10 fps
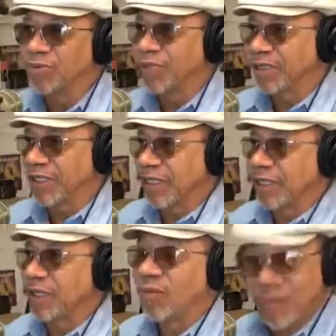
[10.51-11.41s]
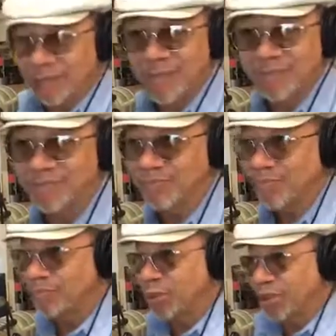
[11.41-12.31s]
with a weapon,
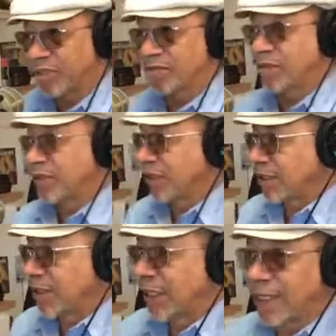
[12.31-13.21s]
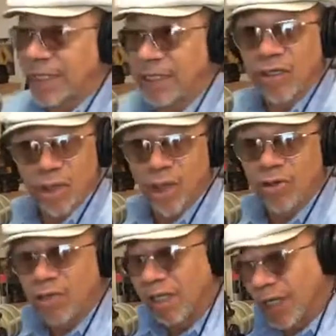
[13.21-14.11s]
particularly a long
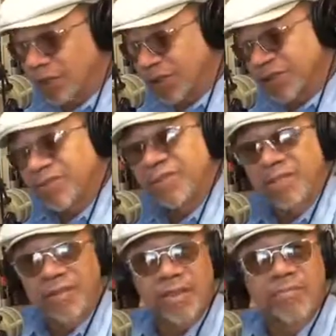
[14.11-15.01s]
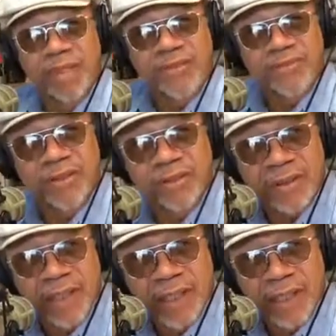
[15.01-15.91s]
gun, was considered a militant
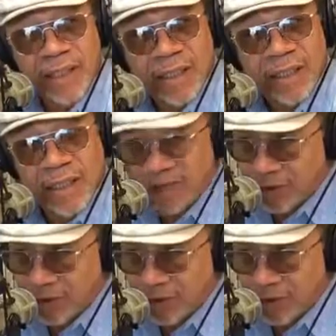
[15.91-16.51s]
if he